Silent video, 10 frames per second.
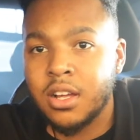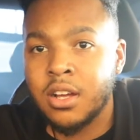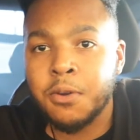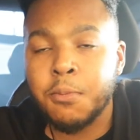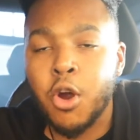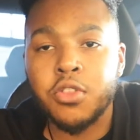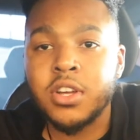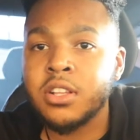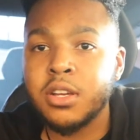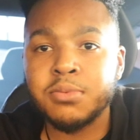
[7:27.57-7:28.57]
um, are
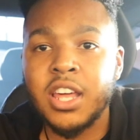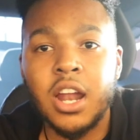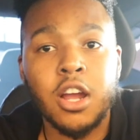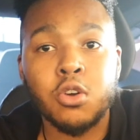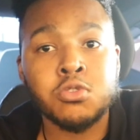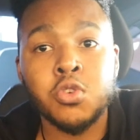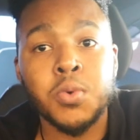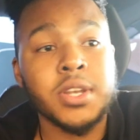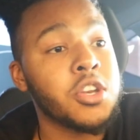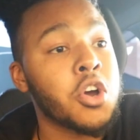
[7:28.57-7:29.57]
the clubs that I go
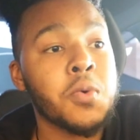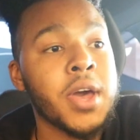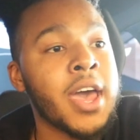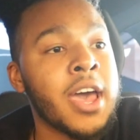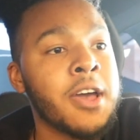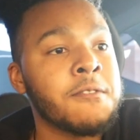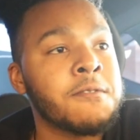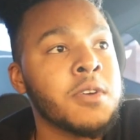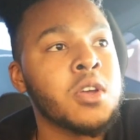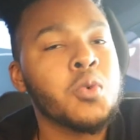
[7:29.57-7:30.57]
to and don't have
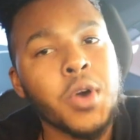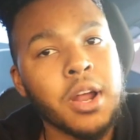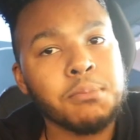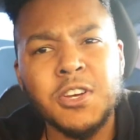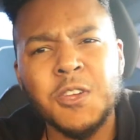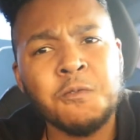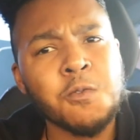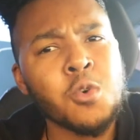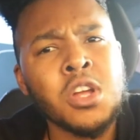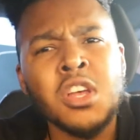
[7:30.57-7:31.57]
what I'm looking
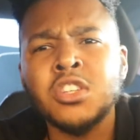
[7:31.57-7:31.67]
for.